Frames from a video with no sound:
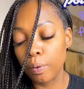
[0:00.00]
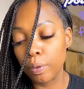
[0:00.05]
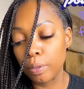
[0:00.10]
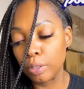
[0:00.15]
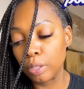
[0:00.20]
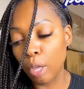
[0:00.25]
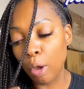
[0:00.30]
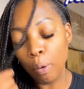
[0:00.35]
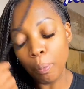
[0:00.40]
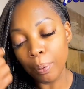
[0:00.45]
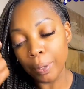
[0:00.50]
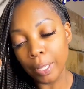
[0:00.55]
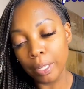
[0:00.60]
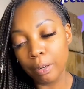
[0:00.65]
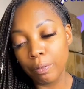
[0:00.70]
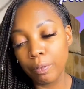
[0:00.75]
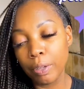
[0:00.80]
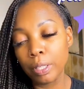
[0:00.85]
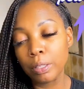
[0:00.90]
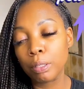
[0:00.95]
don't play the
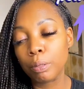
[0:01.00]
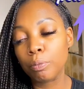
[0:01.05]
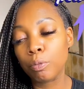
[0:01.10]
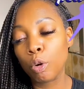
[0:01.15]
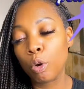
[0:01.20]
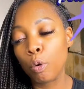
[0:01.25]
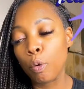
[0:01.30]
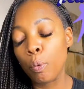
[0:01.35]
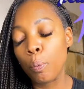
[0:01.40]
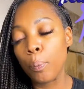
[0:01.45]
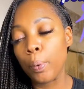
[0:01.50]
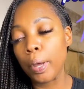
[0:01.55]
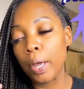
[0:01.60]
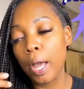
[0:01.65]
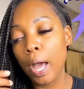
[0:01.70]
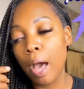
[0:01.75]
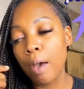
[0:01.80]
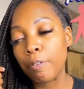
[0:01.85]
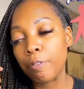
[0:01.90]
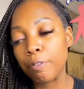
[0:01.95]
victim role, but
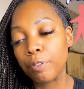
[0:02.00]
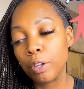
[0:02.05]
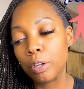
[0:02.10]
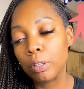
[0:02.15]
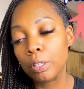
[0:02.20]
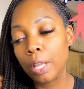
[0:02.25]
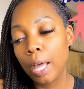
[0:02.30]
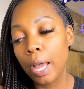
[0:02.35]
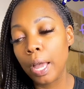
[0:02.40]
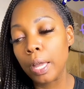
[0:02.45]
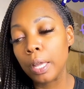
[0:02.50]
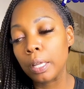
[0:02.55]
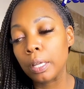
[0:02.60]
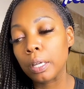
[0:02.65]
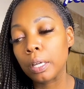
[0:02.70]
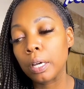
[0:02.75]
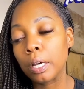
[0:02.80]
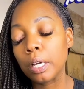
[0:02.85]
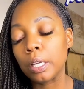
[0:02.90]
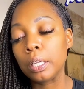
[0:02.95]
I feel like
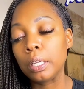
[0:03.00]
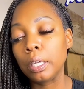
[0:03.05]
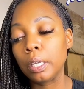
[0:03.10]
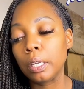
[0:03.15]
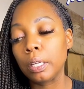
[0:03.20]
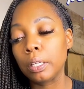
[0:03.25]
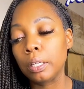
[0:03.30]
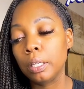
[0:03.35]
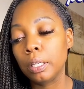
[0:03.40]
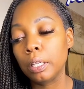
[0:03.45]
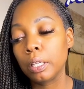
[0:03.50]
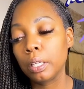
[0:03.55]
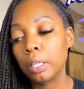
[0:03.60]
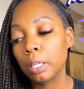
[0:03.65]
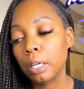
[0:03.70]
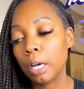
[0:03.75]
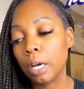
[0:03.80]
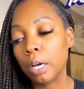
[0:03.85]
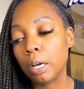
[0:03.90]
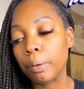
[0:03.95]
again,
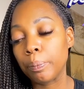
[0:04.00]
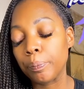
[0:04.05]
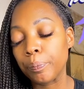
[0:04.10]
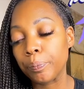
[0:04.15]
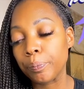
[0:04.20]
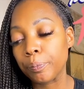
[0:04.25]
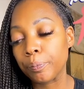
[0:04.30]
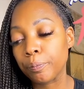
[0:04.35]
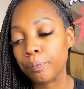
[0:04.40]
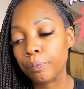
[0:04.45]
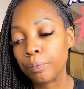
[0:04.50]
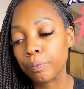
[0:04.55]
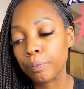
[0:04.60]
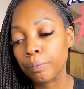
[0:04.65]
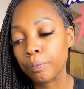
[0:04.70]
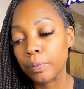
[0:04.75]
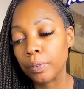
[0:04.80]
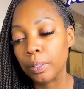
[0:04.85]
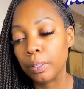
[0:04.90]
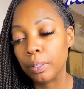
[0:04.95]
um,
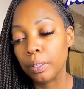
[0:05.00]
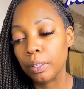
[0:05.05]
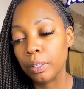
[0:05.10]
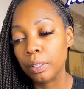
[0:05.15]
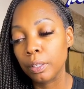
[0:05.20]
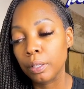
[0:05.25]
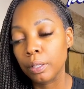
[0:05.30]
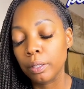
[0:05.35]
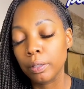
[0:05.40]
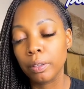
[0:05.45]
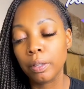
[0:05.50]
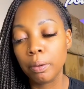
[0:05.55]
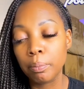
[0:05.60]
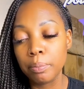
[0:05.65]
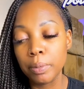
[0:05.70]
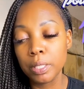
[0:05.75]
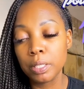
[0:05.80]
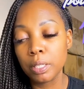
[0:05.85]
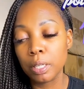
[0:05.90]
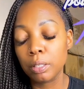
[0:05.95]
they're
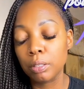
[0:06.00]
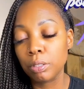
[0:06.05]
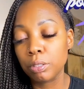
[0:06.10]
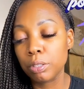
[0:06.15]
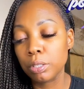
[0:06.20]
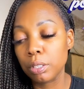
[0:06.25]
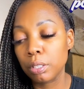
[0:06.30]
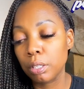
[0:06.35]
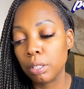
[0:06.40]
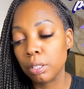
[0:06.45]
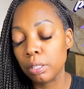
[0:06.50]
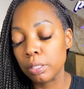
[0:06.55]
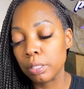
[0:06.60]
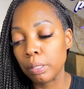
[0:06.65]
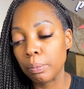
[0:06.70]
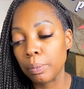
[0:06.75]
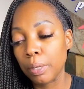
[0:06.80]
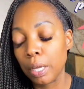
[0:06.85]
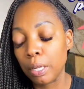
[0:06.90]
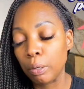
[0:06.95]
misunderstood in
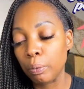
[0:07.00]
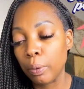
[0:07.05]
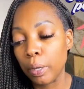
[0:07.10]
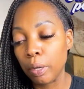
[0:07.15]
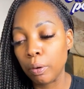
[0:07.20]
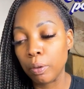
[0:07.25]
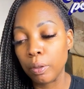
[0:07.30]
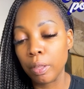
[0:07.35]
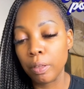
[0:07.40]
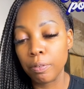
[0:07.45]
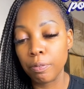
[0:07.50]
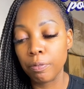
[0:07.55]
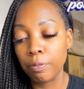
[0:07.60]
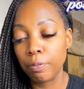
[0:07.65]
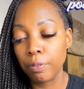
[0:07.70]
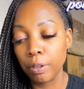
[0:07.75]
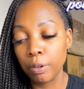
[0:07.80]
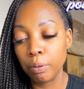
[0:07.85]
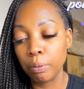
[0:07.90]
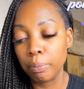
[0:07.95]
some kind of way, or they
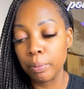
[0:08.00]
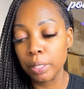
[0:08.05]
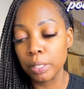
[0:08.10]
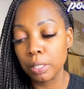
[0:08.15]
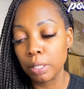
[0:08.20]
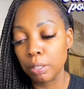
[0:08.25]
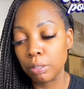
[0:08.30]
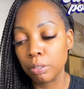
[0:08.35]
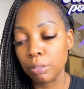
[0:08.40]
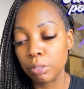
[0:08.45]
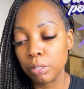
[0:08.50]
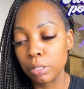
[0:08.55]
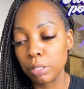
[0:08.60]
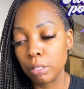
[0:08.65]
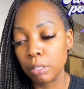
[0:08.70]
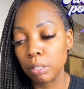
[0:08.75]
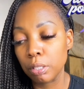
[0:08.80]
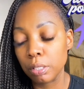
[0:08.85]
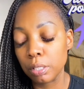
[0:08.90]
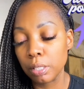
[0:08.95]
feel
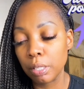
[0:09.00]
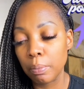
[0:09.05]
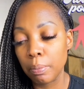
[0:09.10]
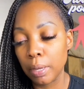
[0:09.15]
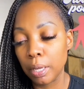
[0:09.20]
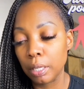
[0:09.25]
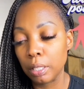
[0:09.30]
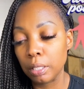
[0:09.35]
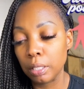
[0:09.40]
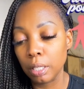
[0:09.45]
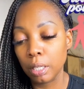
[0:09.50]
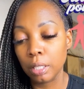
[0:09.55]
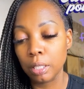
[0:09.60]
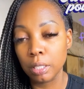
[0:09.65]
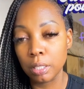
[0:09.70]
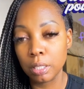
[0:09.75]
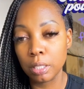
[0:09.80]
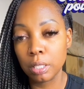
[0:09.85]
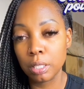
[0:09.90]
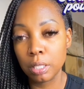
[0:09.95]
misunderstood. Somebody
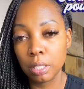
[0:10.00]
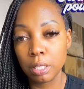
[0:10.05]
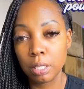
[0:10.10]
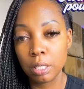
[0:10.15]
does.